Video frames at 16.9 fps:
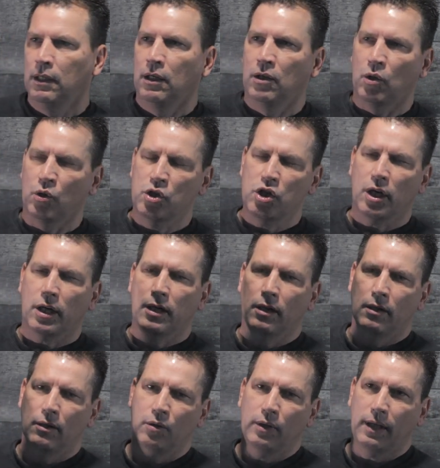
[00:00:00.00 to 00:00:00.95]
Go check
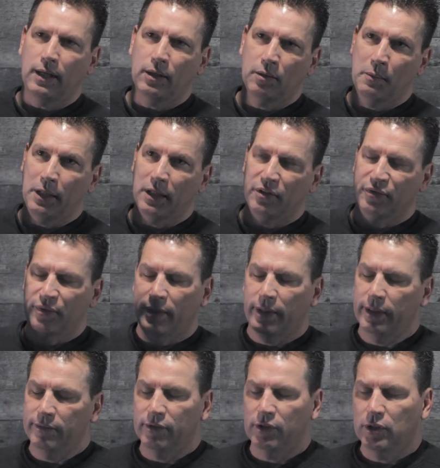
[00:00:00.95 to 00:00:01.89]
out how to make a
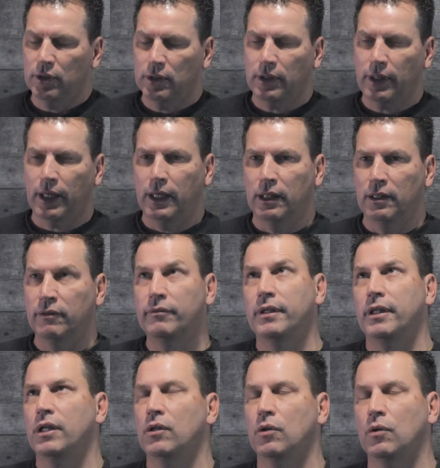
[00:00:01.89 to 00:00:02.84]
flavor and the
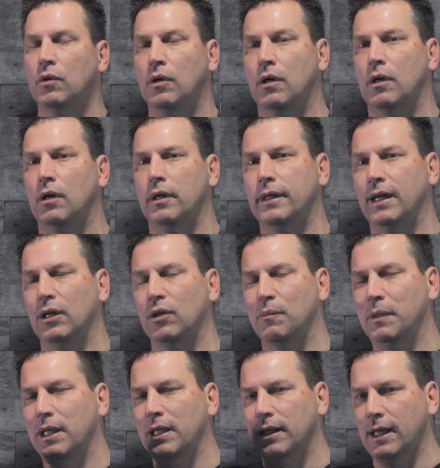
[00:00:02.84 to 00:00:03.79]
video on how to
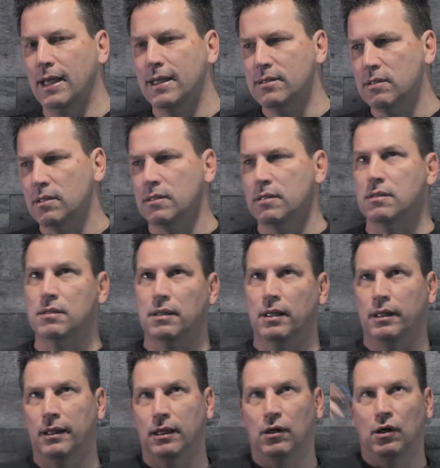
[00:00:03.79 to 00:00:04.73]
make an essence,
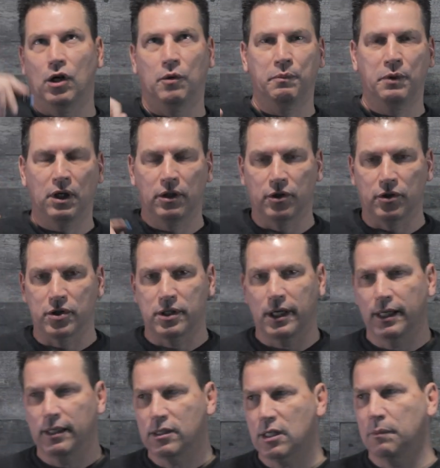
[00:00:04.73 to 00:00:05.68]
and that'll help you
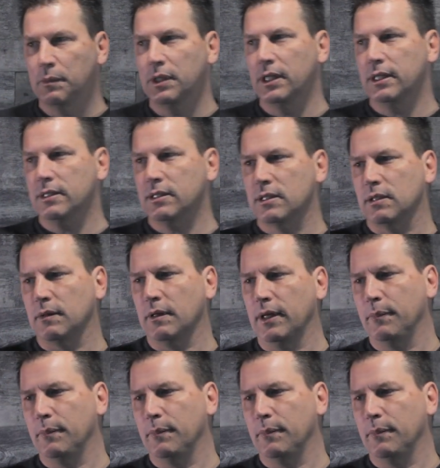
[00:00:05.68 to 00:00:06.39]
understand some of this.